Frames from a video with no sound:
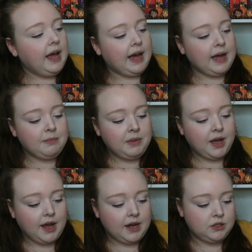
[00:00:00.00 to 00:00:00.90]

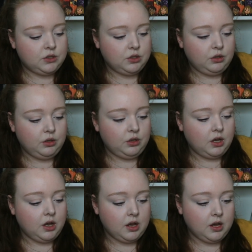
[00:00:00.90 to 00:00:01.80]
I
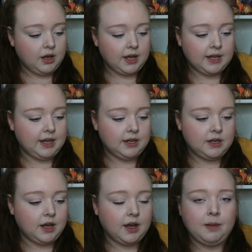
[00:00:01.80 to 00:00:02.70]
do,
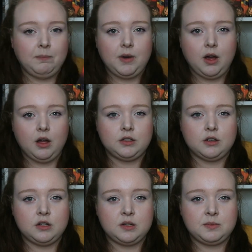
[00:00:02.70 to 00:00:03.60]
again, I'm not
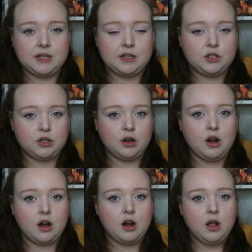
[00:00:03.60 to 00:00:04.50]
100%
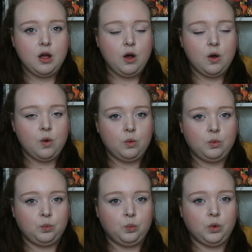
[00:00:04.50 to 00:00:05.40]
sure
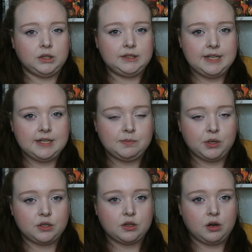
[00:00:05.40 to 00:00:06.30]
what these
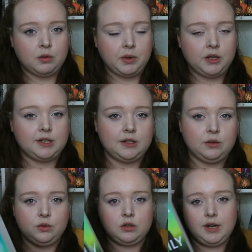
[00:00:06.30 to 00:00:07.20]
books are about. I
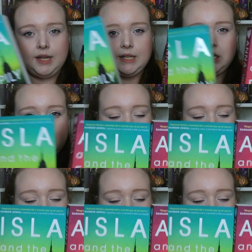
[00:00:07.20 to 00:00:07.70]
know they're like